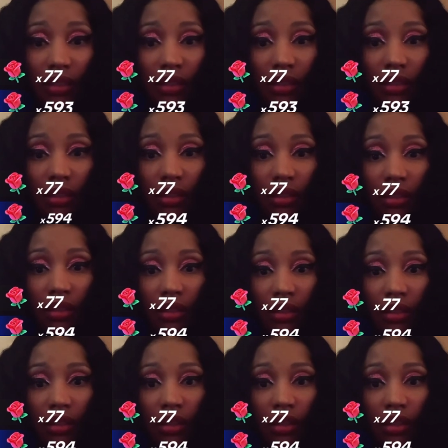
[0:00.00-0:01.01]

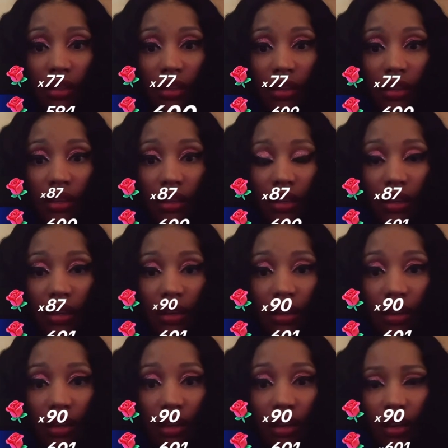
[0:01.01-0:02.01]

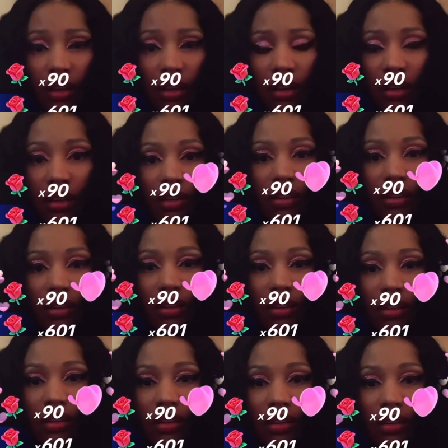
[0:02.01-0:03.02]

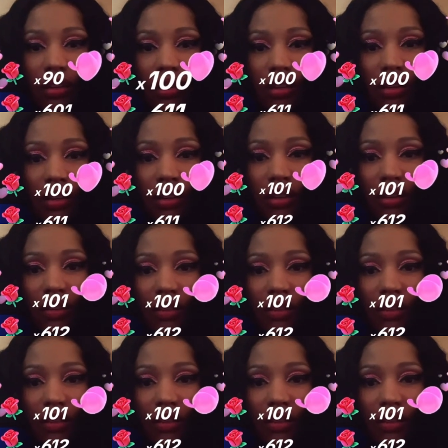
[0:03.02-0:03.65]
Nobody speaks.